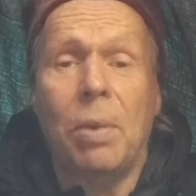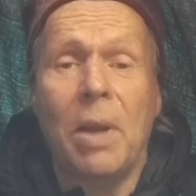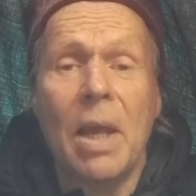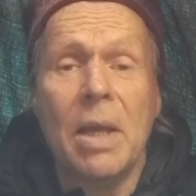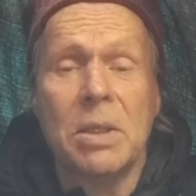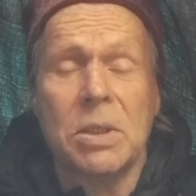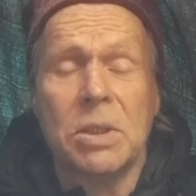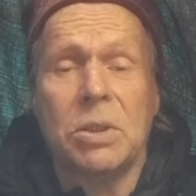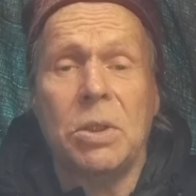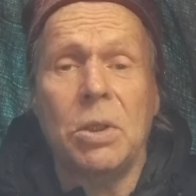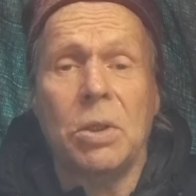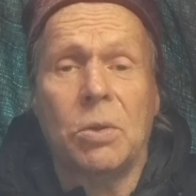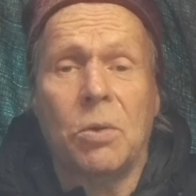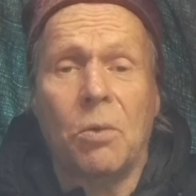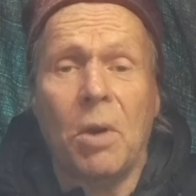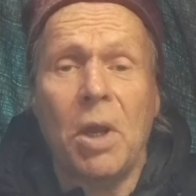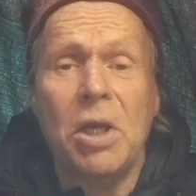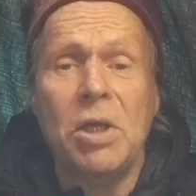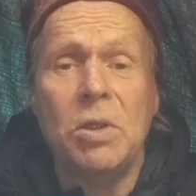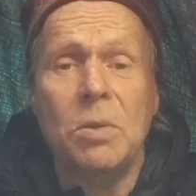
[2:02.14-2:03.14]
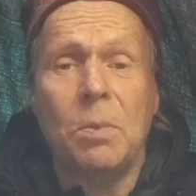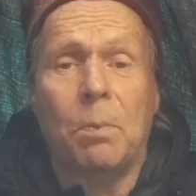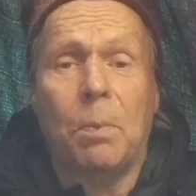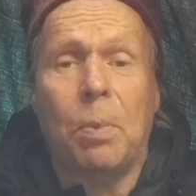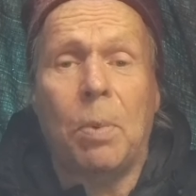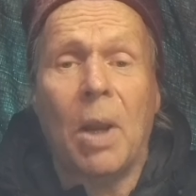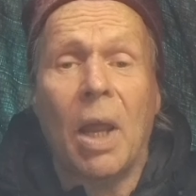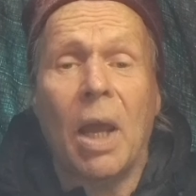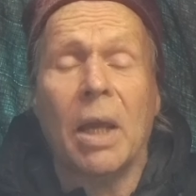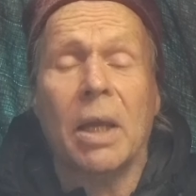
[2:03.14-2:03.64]
plastic drain
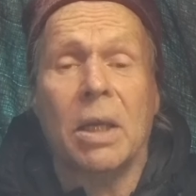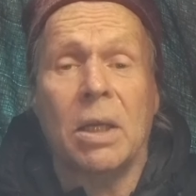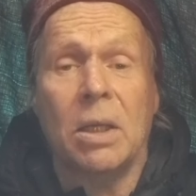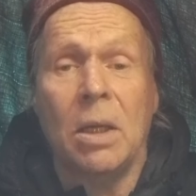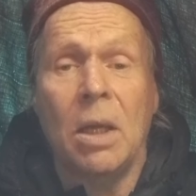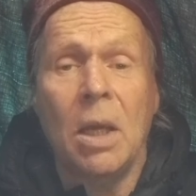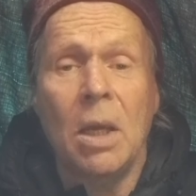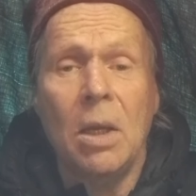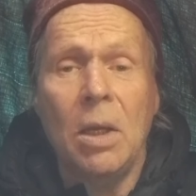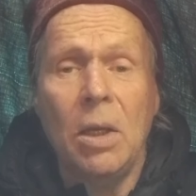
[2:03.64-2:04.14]
plug